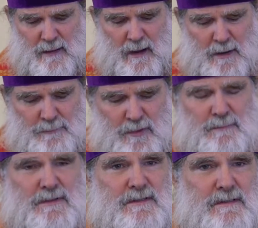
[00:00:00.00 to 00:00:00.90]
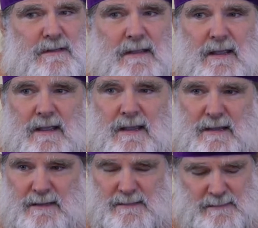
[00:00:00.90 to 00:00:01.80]
Our purpose
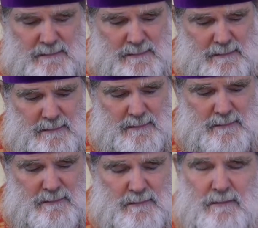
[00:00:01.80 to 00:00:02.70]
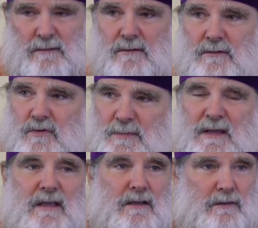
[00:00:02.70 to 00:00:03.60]
is to be
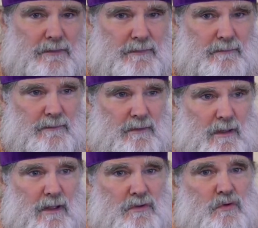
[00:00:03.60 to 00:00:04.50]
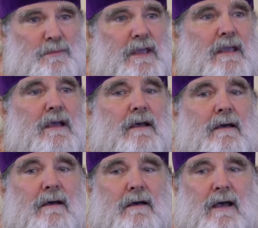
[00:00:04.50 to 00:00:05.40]
healed, to be
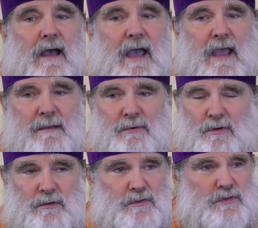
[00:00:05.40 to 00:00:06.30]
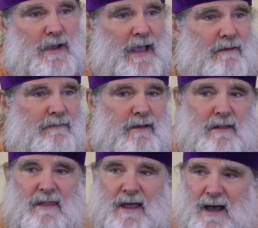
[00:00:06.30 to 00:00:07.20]
able to have
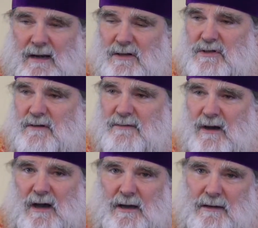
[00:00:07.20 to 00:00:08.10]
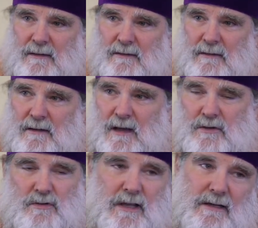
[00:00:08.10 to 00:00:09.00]
knowledge of God. And
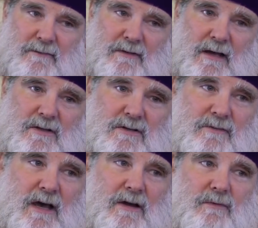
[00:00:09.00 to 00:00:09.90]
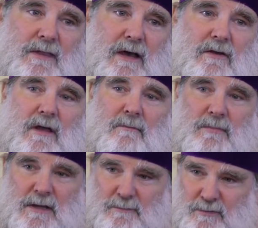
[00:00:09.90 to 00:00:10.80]
you can't have knowledge of God without
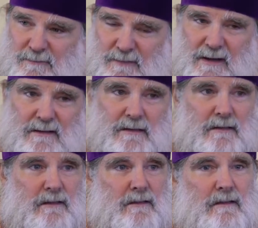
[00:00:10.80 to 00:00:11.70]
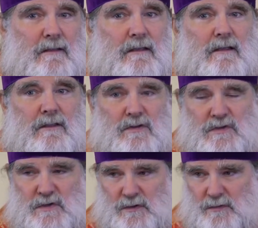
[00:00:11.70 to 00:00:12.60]
being perfected in the
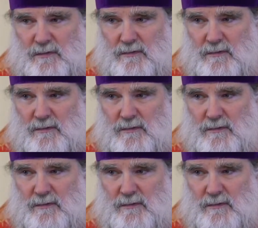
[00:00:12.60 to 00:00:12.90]
soul